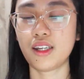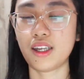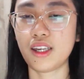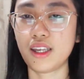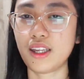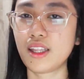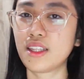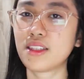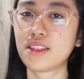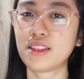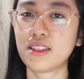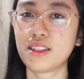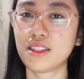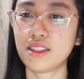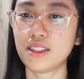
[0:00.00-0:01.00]

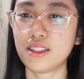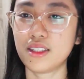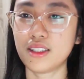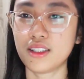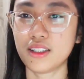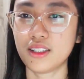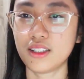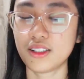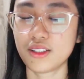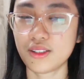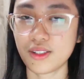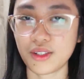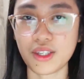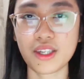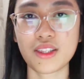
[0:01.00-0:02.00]
And
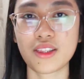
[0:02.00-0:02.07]
so yeah,